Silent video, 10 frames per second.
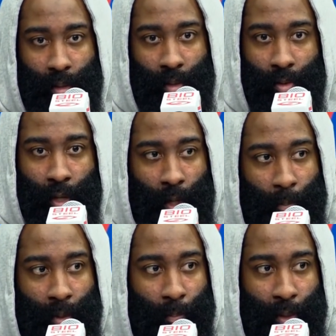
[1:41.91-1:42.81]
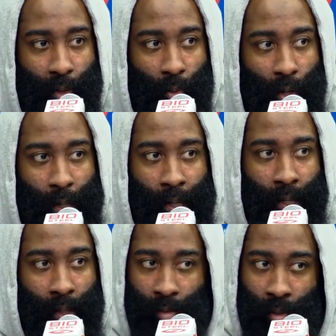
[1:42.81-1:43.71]
You know, you keep putting the work
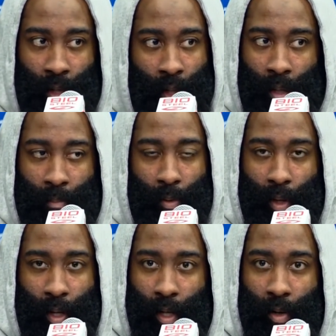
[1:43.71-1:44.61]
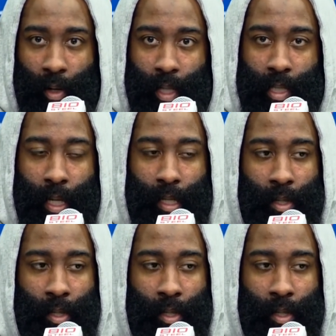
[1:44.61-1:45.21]
in and you be ready to go the next night.